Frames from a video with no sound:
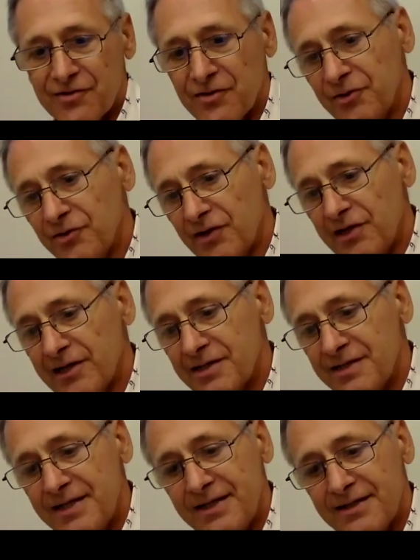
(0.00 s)
so you clearly
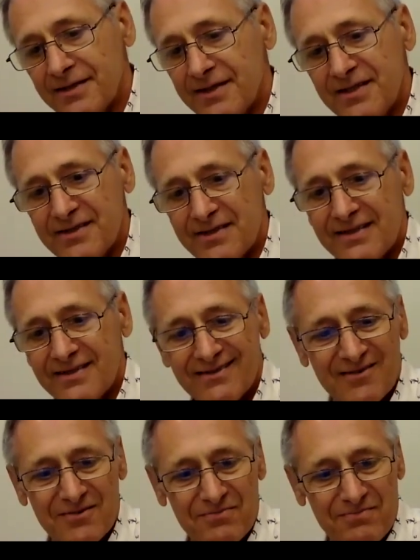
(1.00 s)
see that this
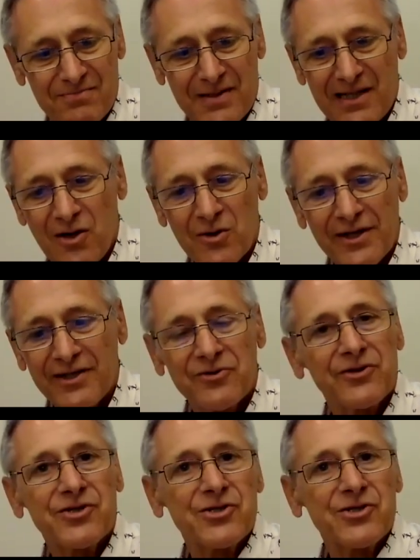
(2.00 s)
doesn't belong
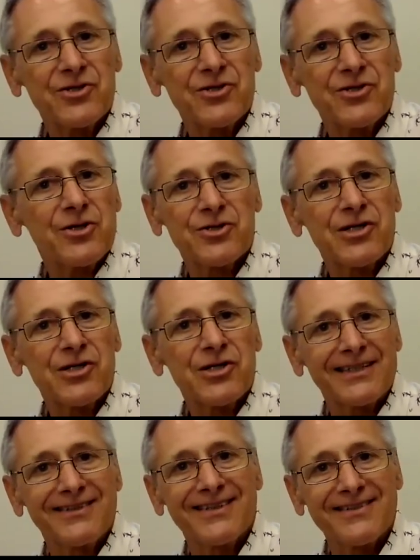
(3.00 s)
into a church like
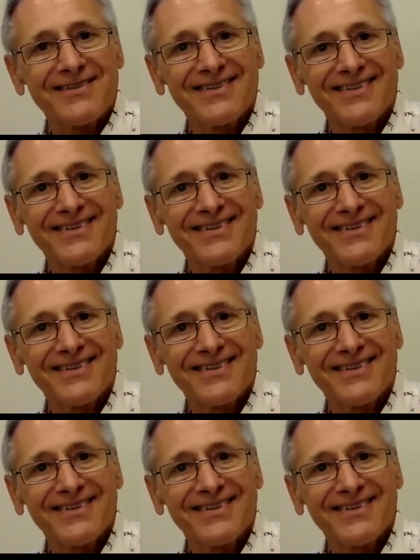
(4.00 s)
this.